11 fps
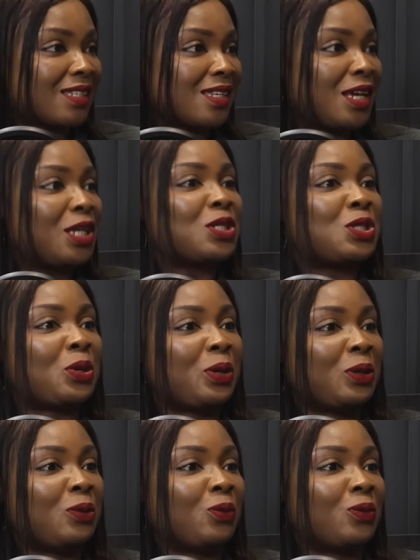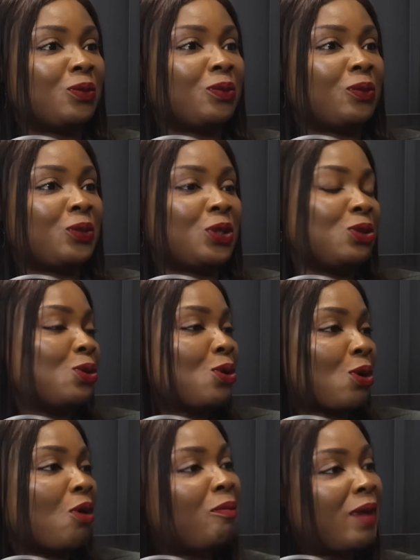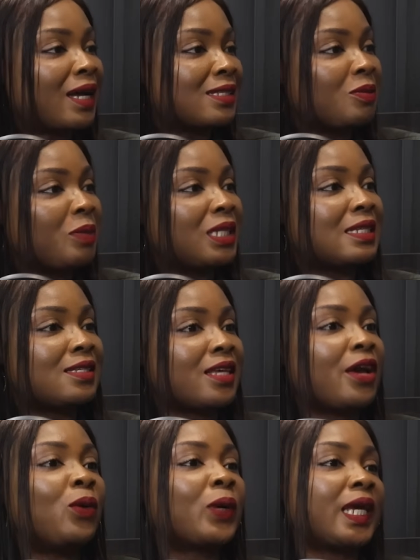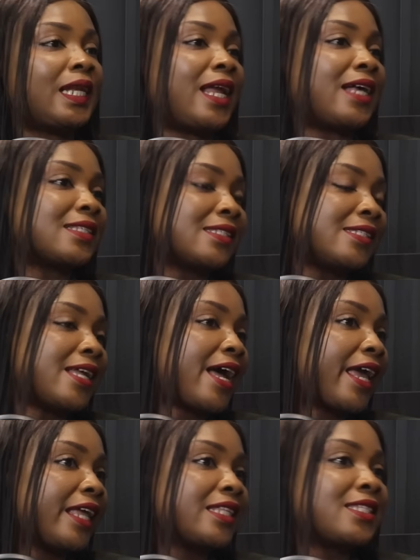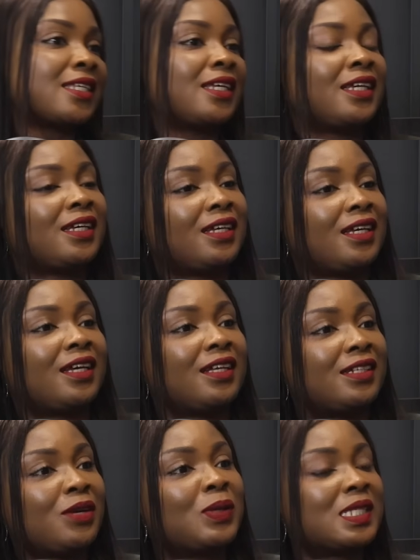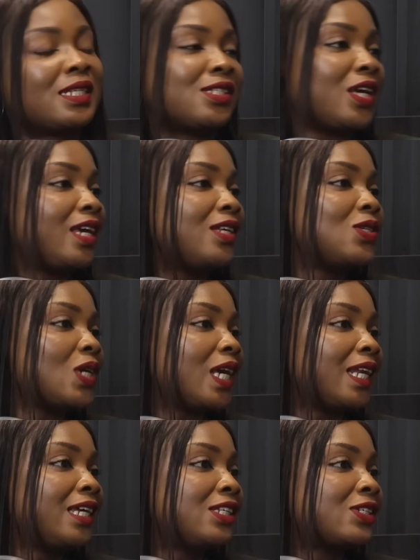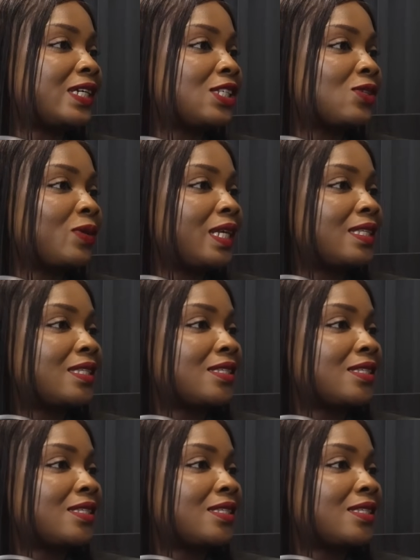So you don't come back to me to say, okay, last night there was a change in interest rates.